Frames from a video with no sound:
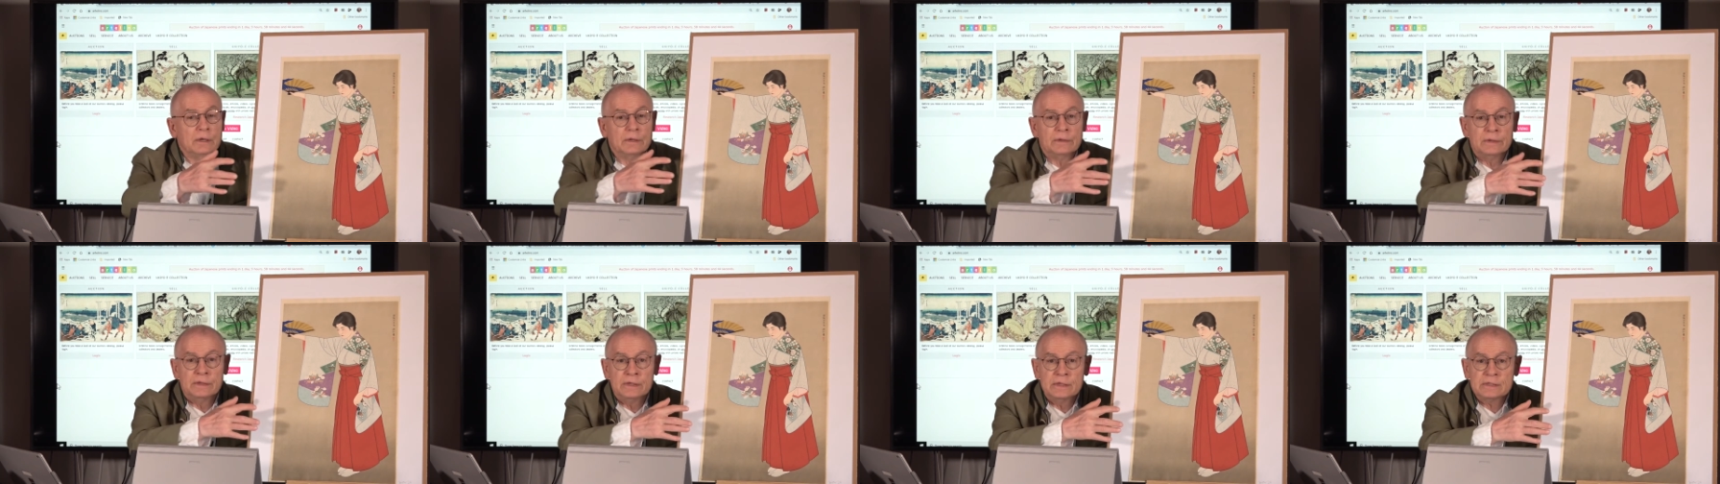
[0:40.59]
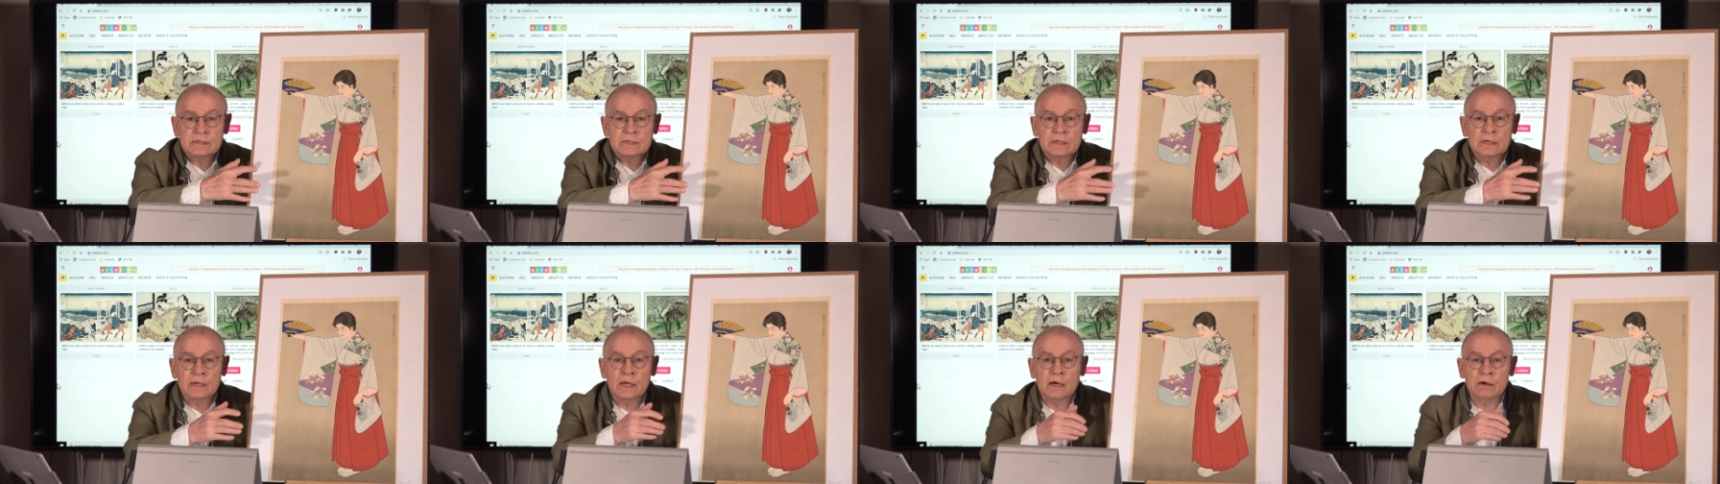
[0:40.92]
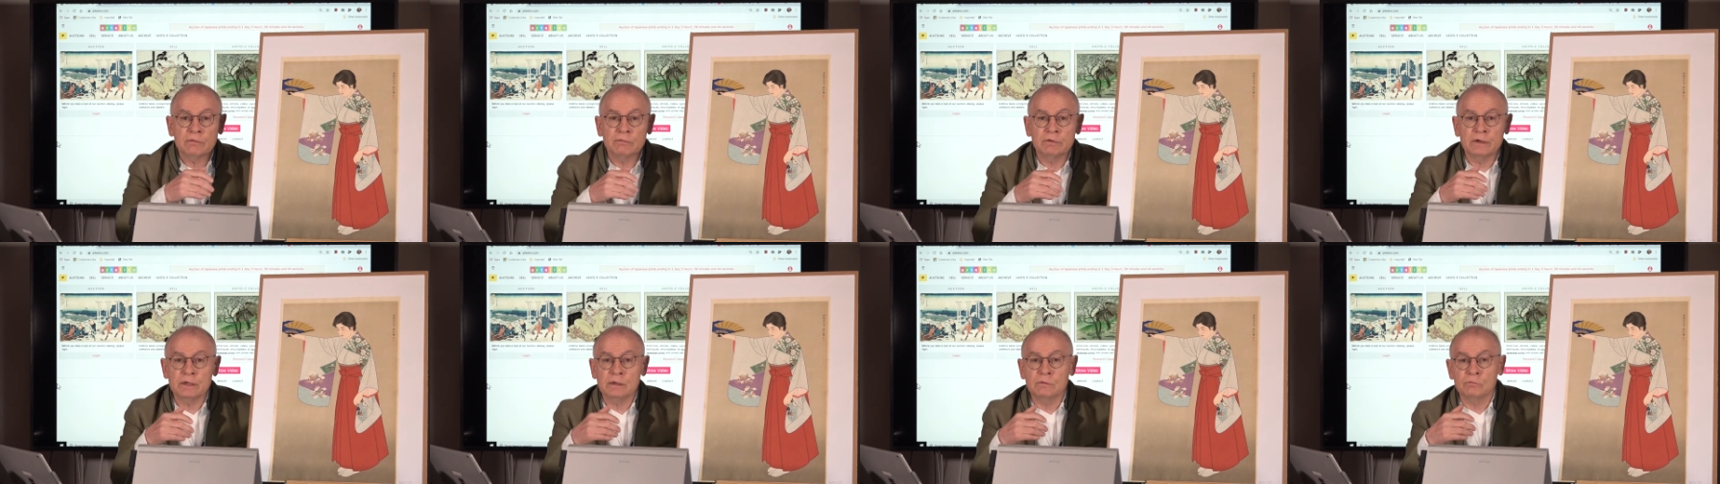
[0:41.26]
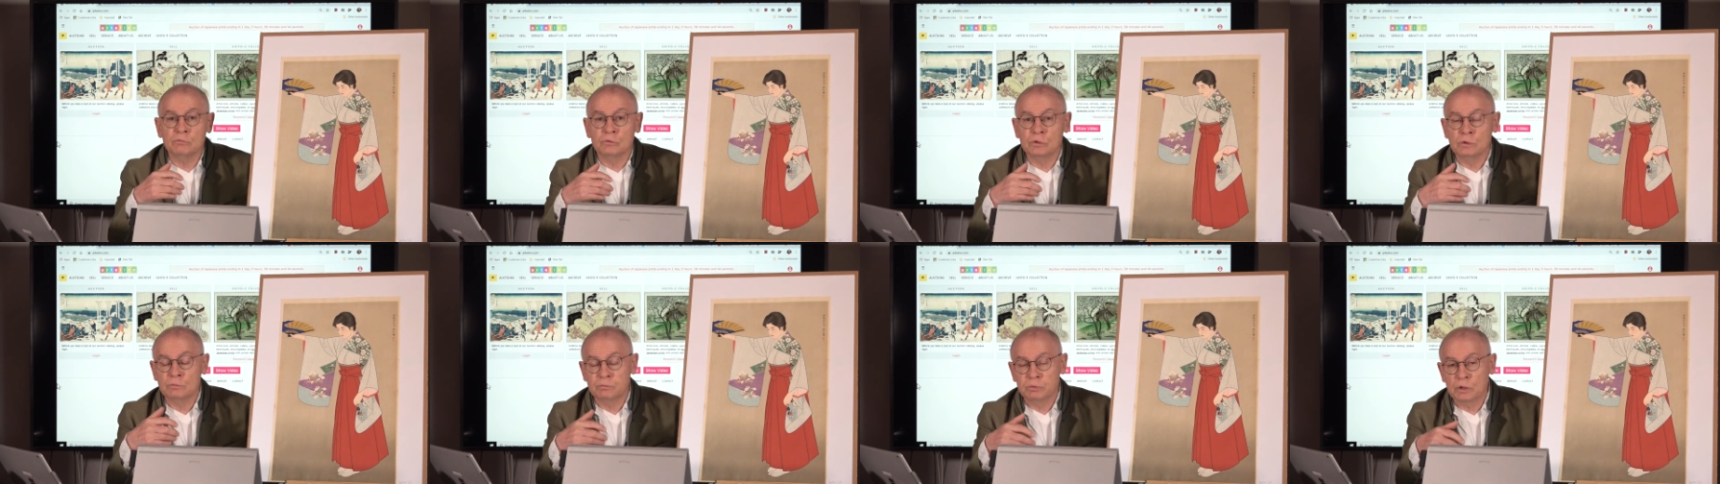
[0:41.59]
this lovely
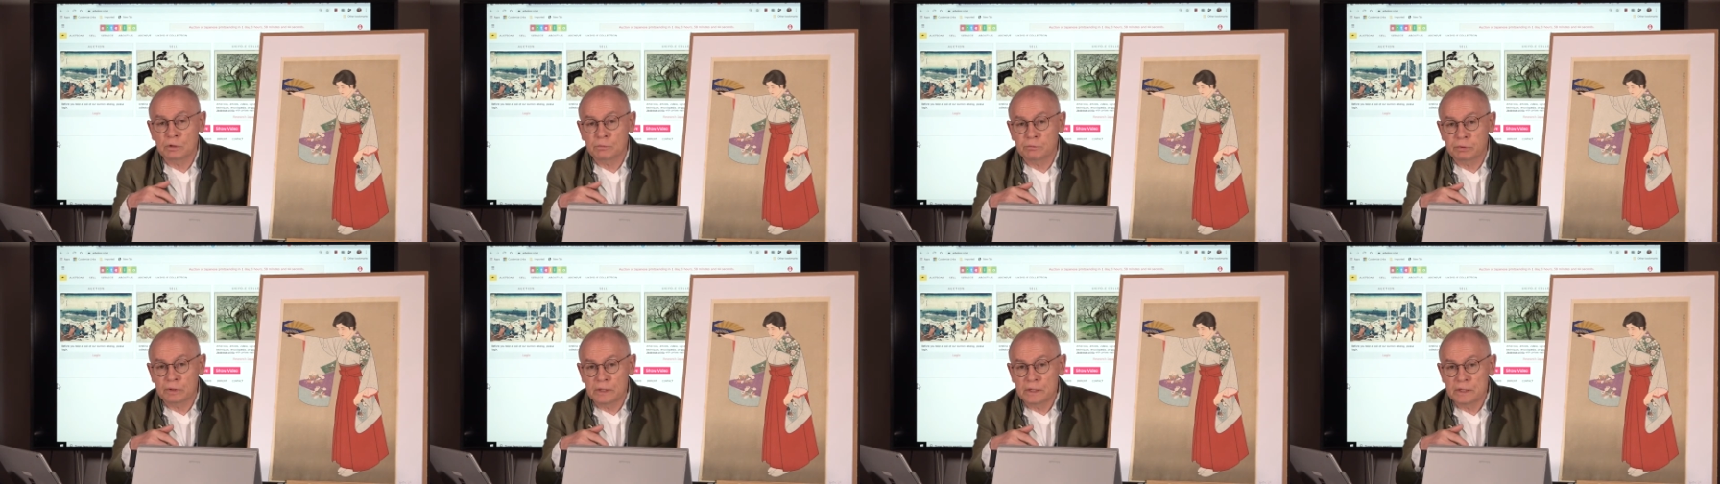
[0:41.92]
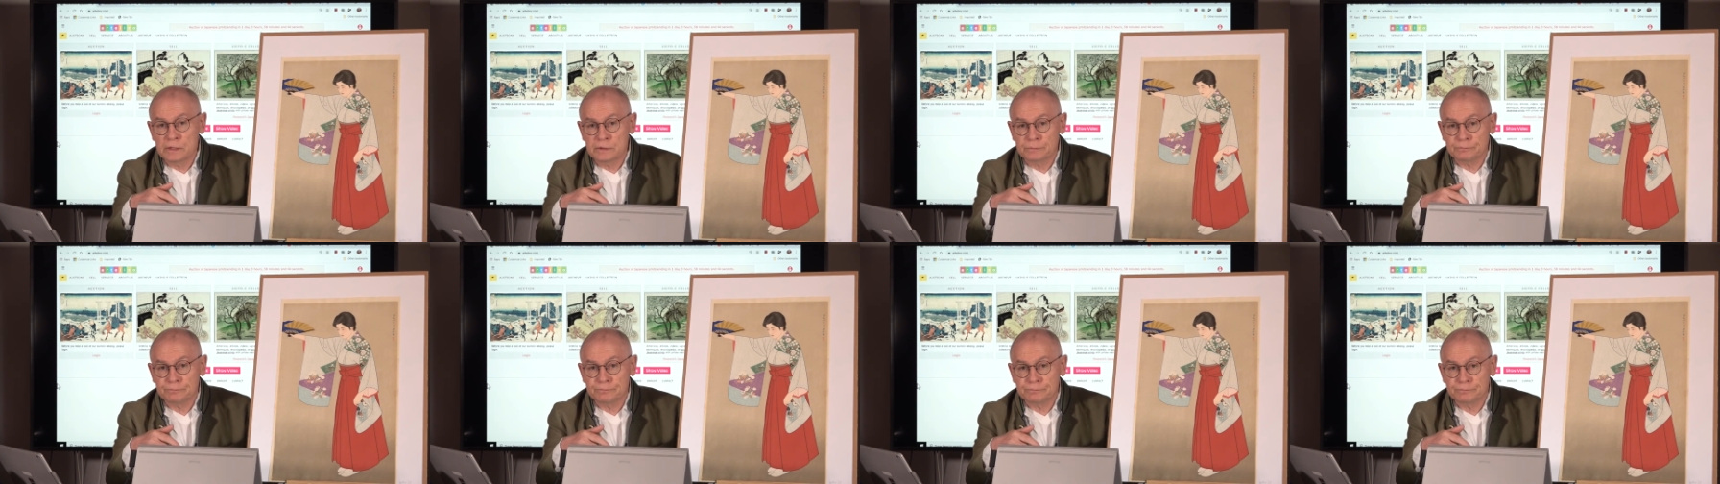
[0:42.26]
woodblock print.